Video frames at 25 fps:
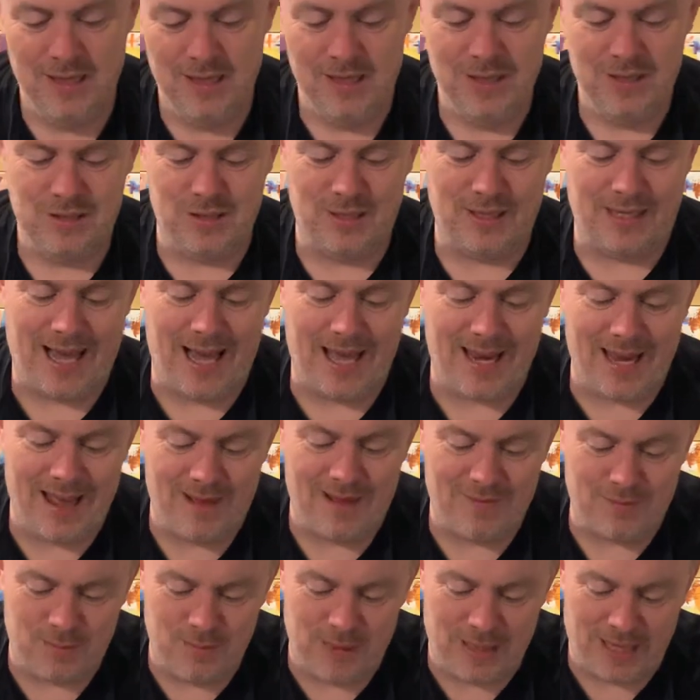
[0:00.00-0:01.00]
So you kind of have
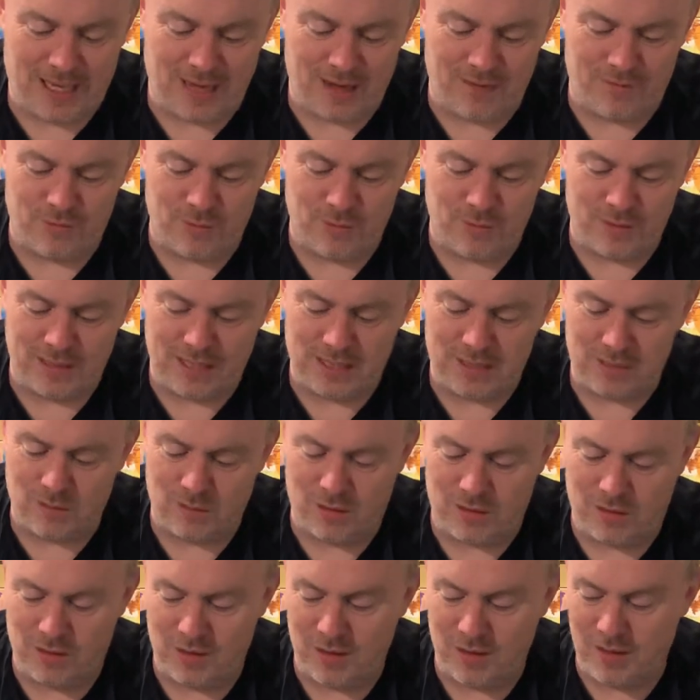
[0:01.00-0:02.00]
to be careful with that sort
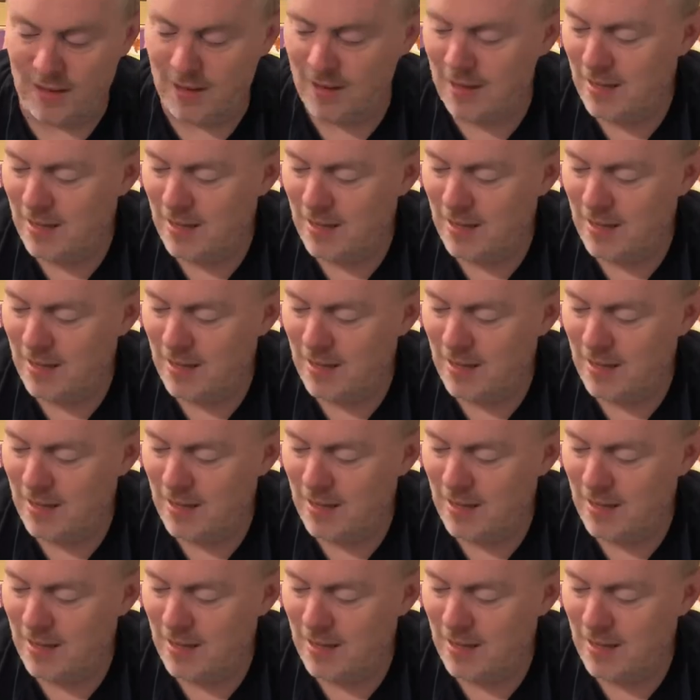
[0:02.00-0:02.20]
of thing.